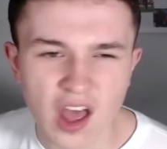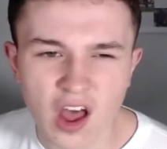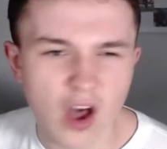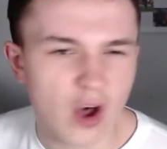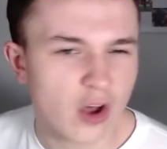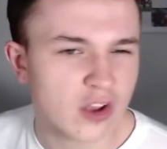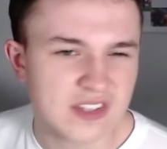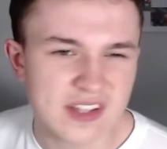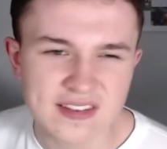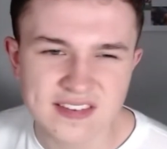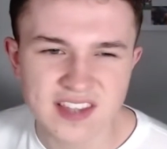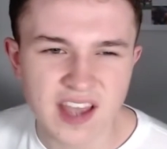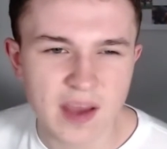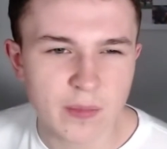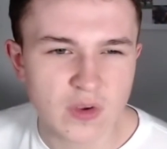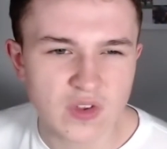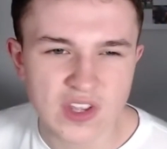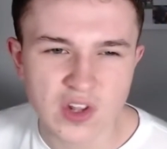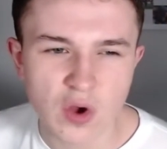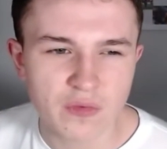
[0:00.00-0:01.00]
Austin
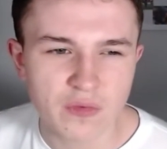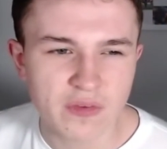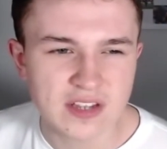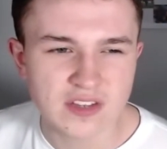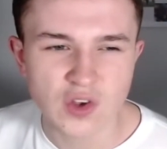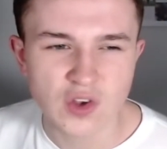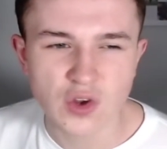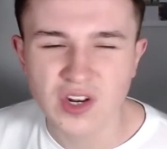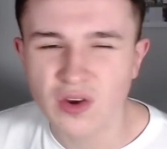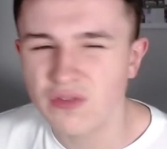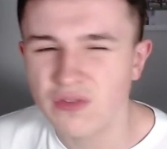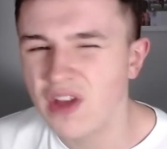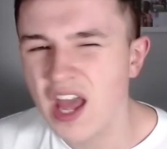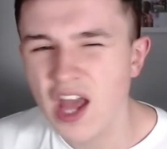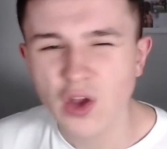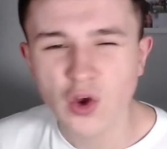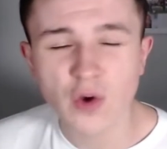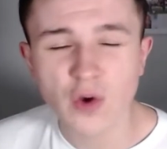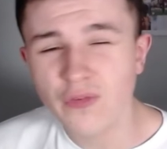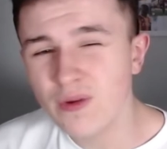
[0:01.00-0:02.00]
Samuels, I don't think it's good enough.
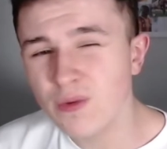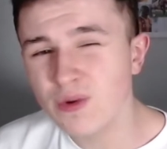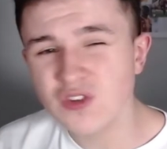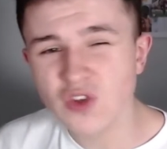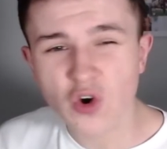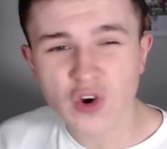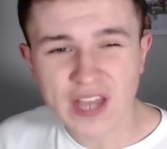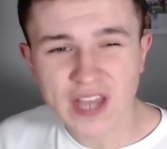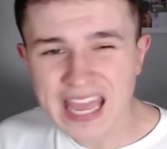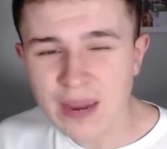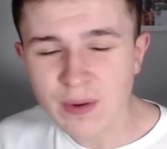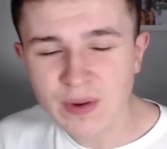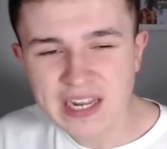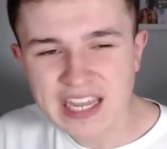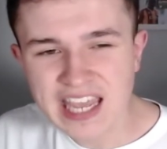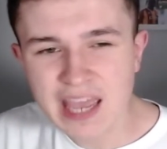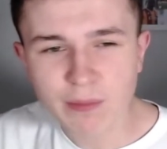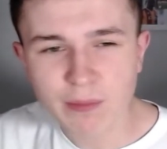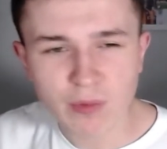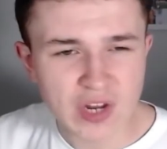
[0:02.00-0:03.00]
Guthrie was okay when he
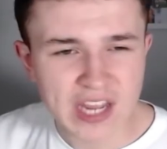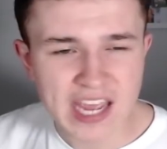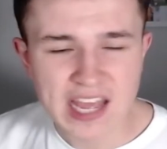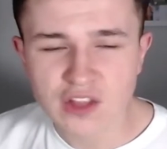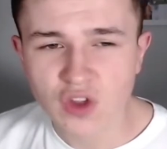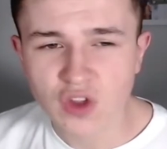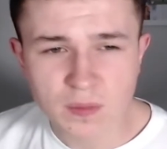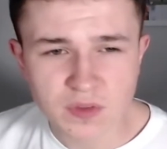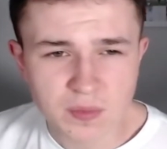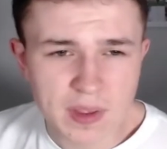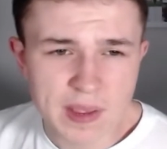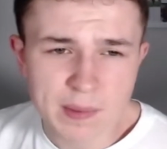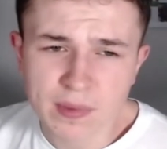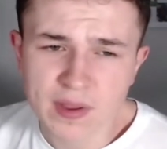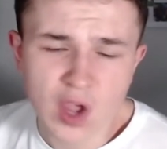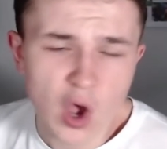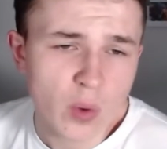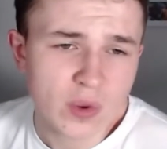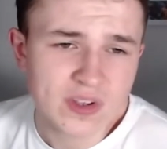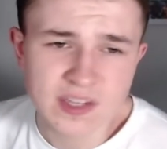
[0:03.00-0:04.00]
came on against Grimsby, but
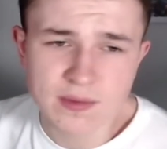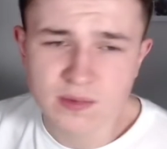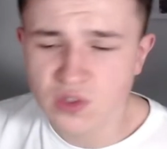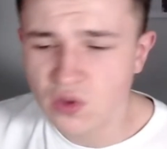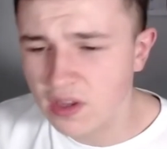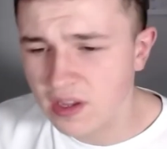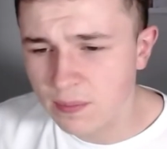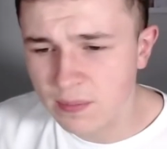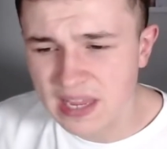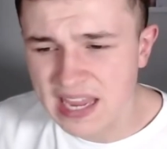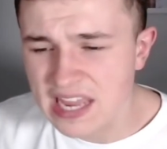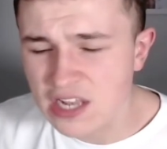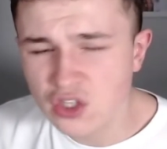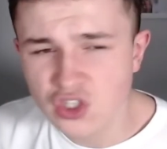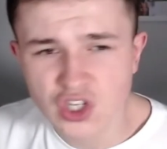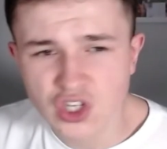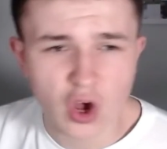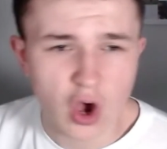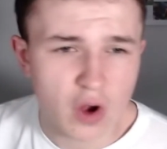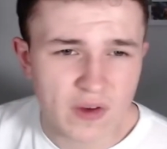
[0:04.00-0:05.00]
he always seems to be
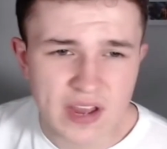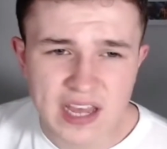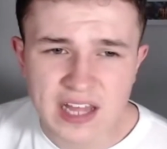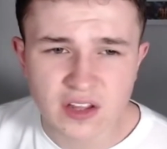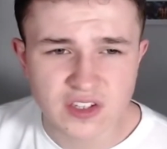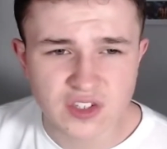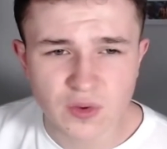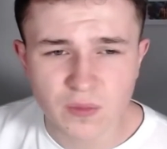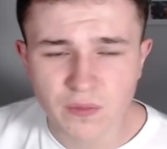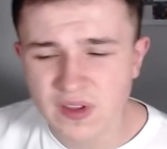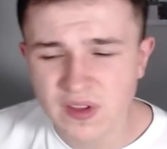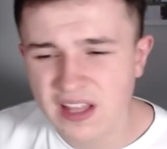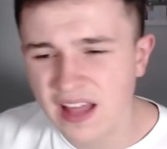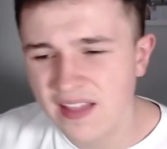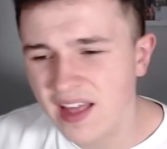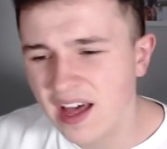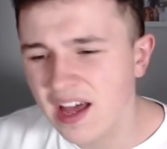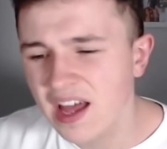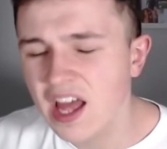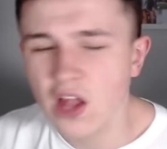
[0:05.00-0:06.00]
injured or ill or something like
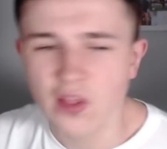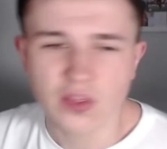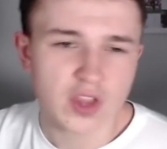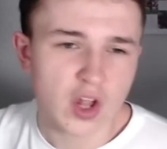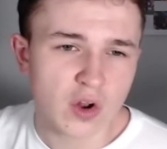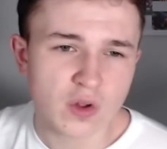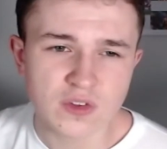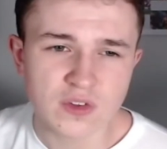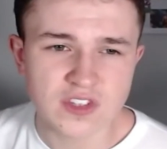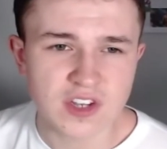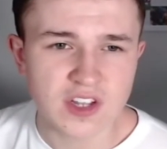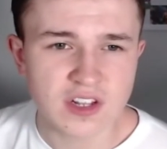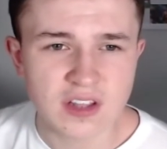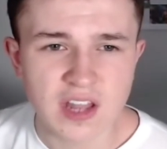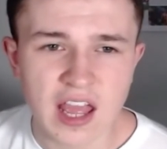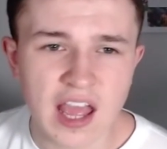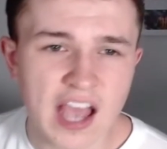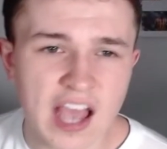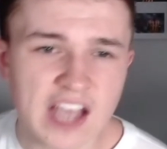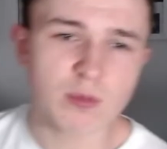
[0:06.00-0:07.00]
that. Donaldson,
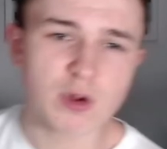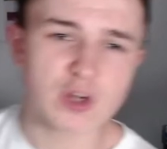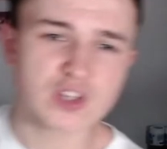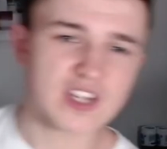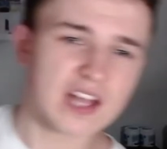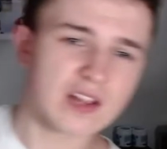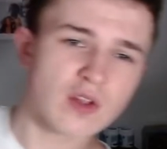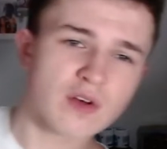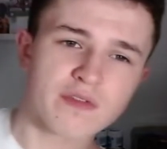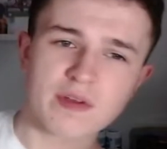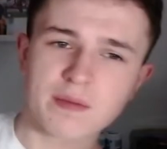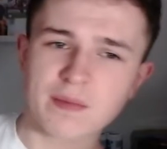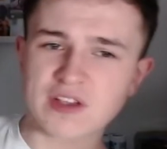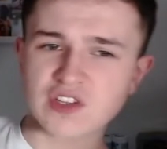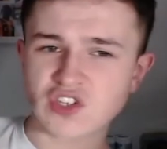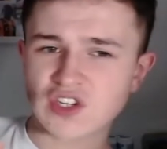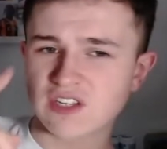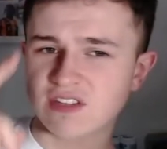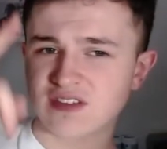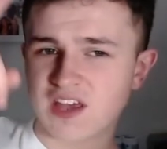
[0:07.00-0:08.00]
as much as I love him, as
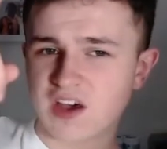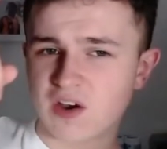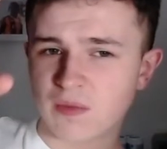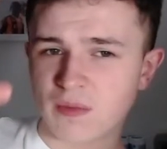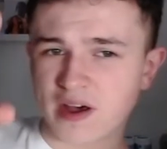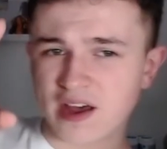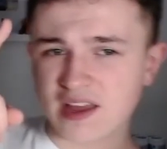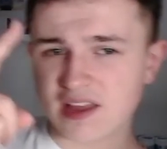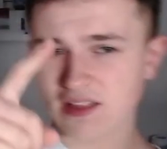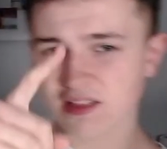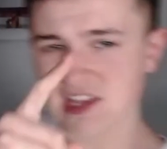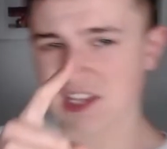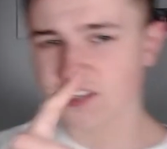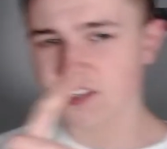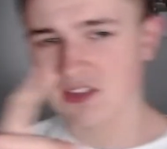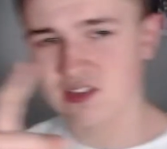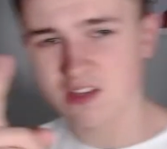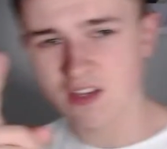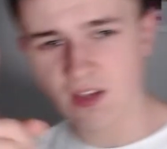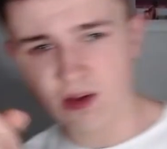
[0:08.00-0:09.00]
you can tell by
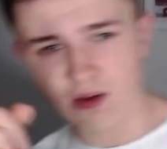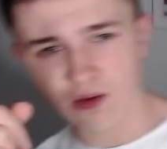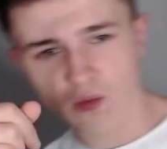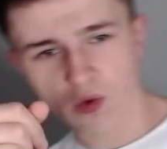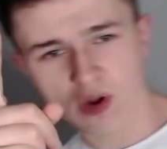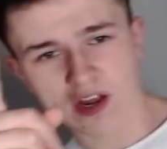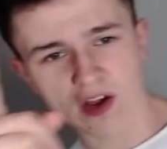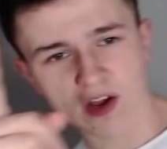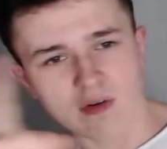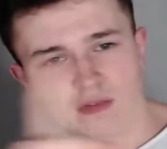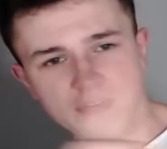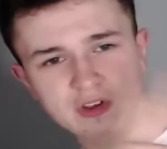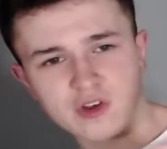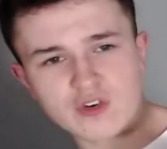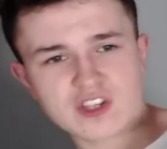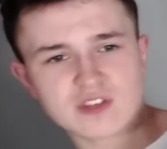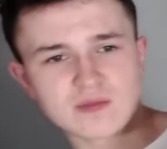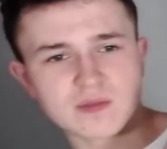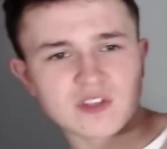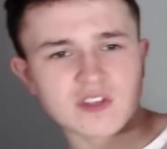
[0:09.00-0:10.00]
this, what I got for
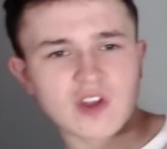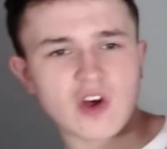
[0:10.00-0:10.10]
Christmas.